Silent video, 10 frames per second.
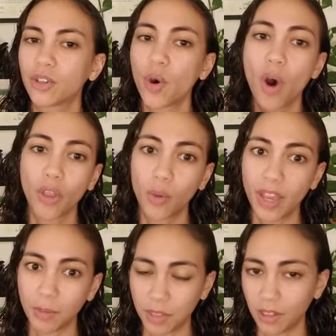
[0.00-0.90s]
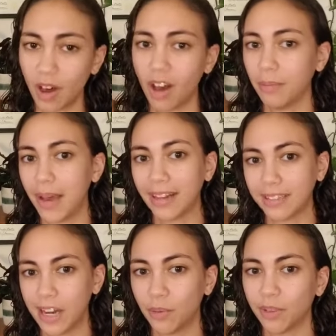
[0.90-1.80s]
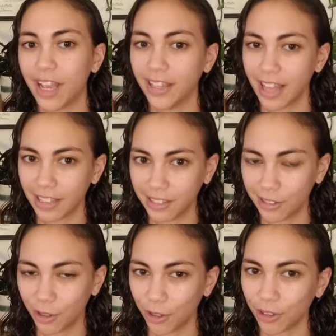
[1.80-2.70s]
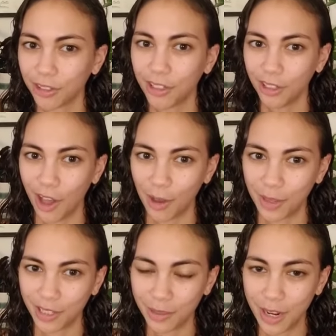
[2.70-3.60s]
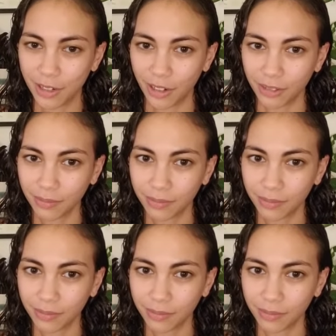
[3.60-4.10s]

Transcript: go all the way up to la and back down. And that's your law-based minor.